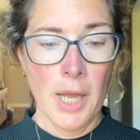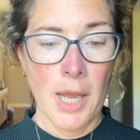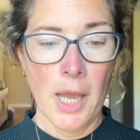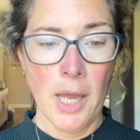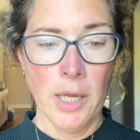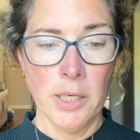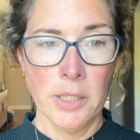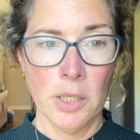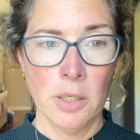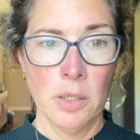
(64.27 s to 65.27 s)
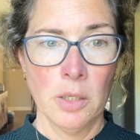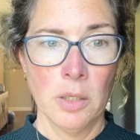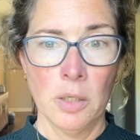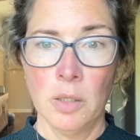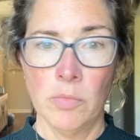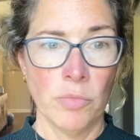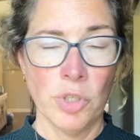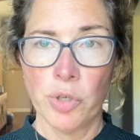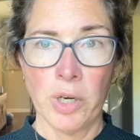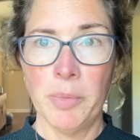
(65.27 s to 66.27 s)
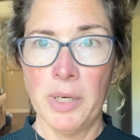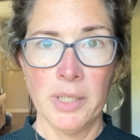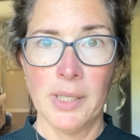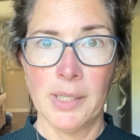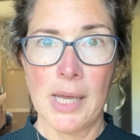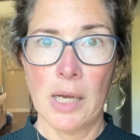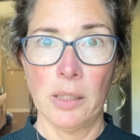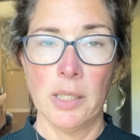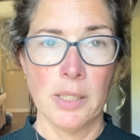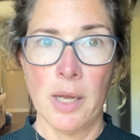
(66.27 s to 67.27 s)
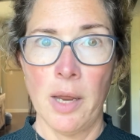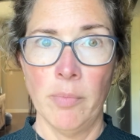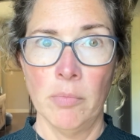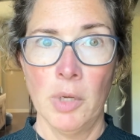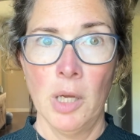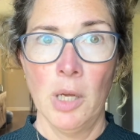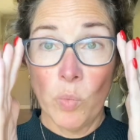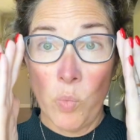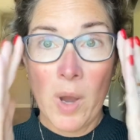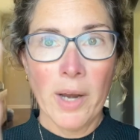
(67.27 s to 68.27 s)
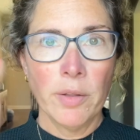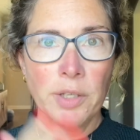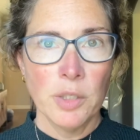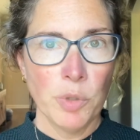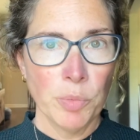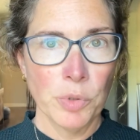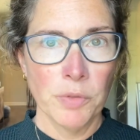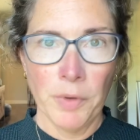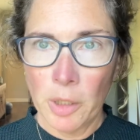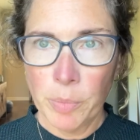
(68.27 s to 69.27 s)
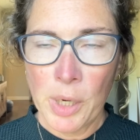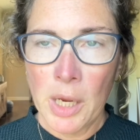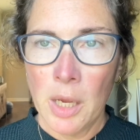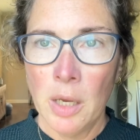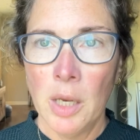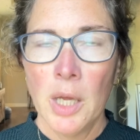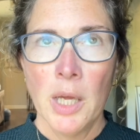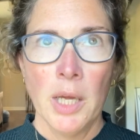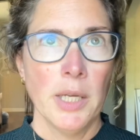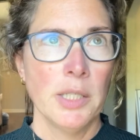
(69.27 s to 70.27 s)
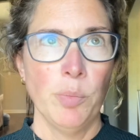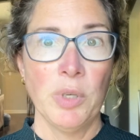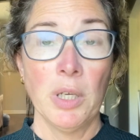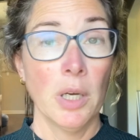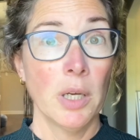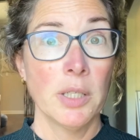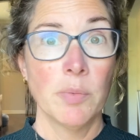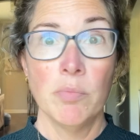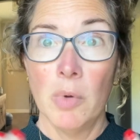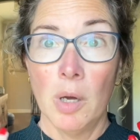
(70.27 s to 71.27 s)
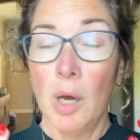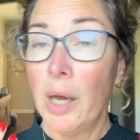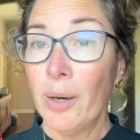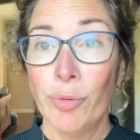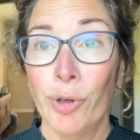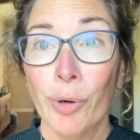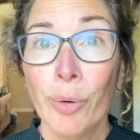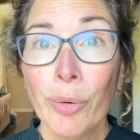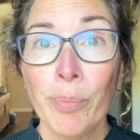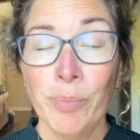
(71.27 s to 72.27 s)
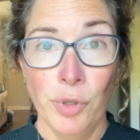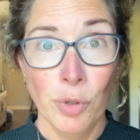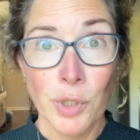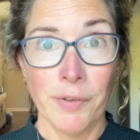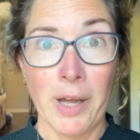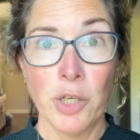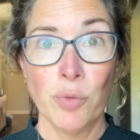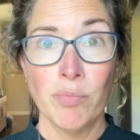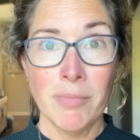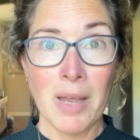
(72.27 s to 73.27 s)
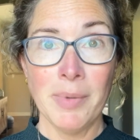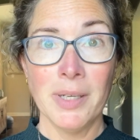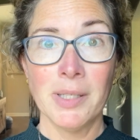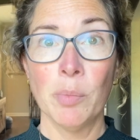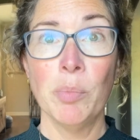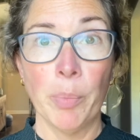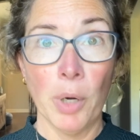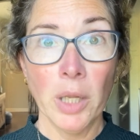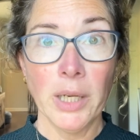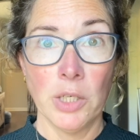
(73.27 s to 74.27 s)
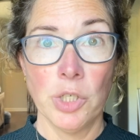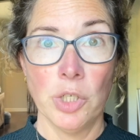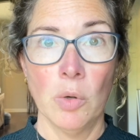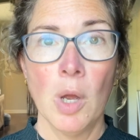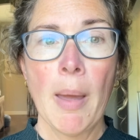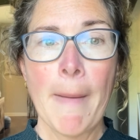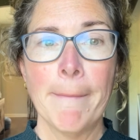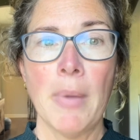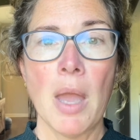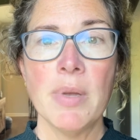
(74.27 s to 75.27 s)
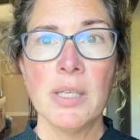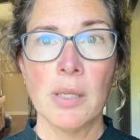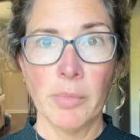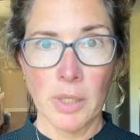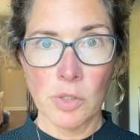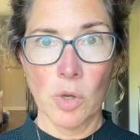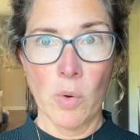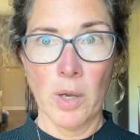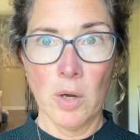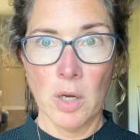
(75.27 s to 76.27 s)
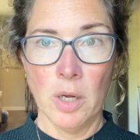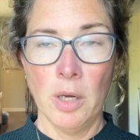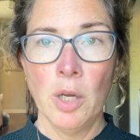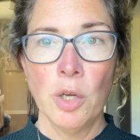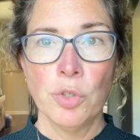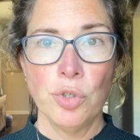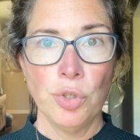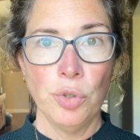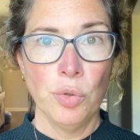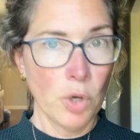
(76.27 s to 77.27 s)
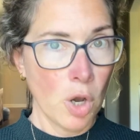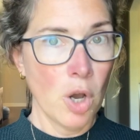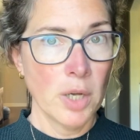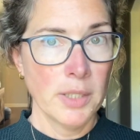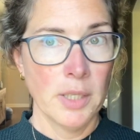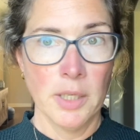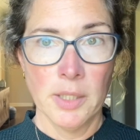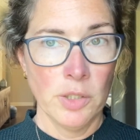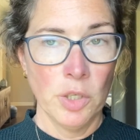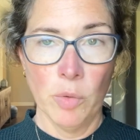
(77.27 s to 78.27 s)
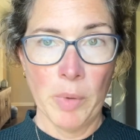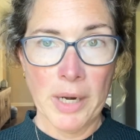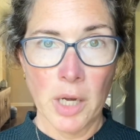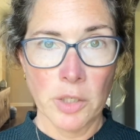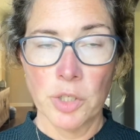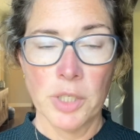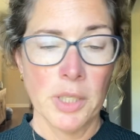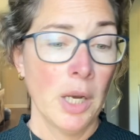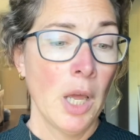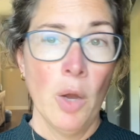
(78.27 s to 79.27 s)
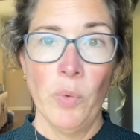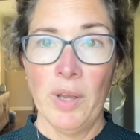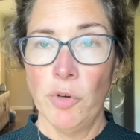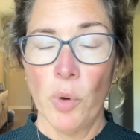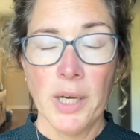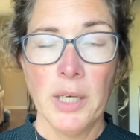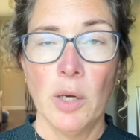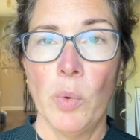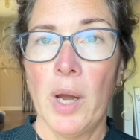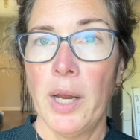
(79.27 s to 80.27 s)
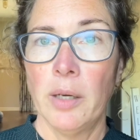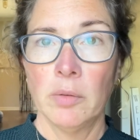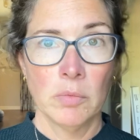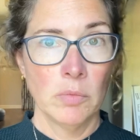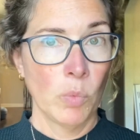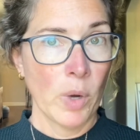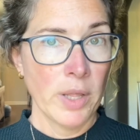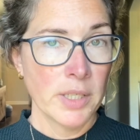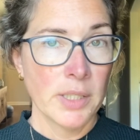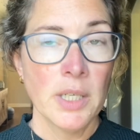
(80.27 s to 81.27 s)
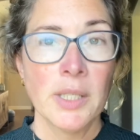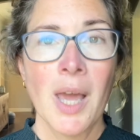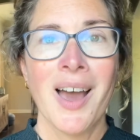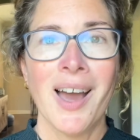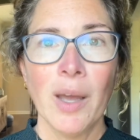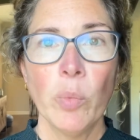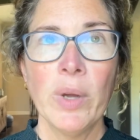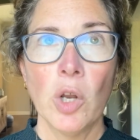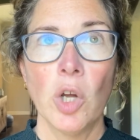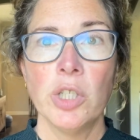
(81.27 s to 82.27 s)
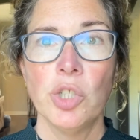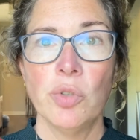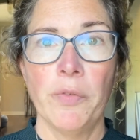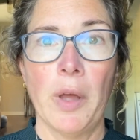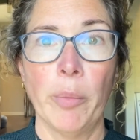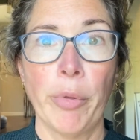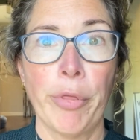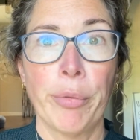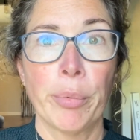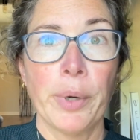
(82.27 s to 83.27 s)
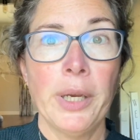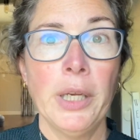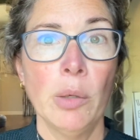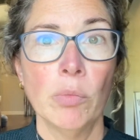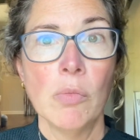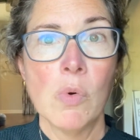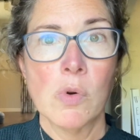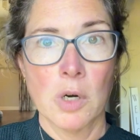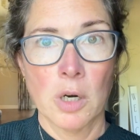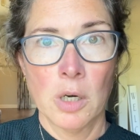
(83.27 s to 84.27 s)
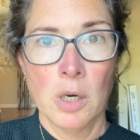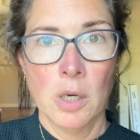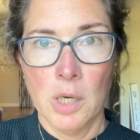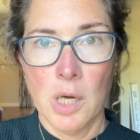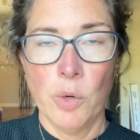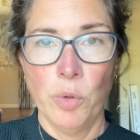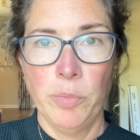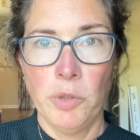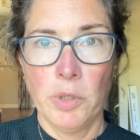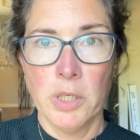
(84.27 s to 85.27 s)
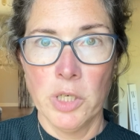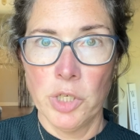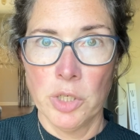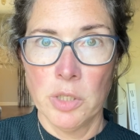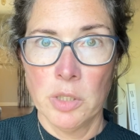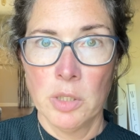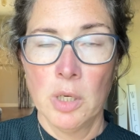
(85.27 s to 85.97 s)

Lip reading: and the treatment is exactly the same. Why are these people developing it? Is it because, I don't know, newsflash, maybe it's a metabolic issue. Maybe something is going on to cause this. My doctor said, we have no idea why this is. I went on to develop 3 more autoimmune conditions.